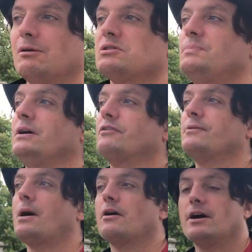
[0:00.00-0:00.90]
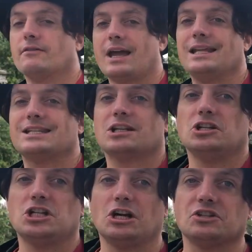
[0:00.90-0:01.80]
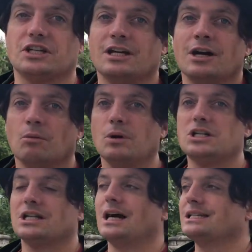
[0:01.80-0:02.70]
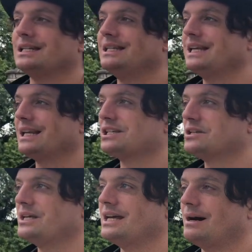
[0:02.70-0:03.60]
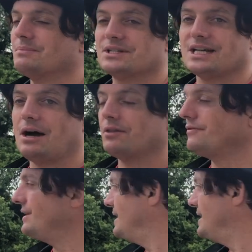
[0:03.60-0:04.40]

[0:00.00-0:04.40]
It was built for the borough of Kensington Chelsea, which lies a little to the south of